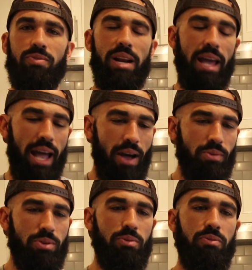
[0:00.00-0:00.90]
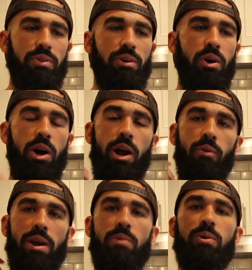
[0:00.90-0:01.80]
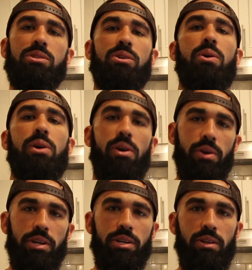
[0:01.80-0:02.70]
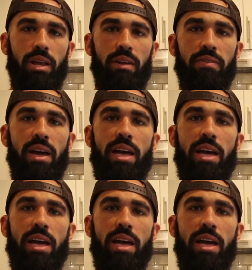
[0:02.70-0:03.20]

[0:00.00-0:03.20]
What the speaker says: write how you feel, write what's going on in your life.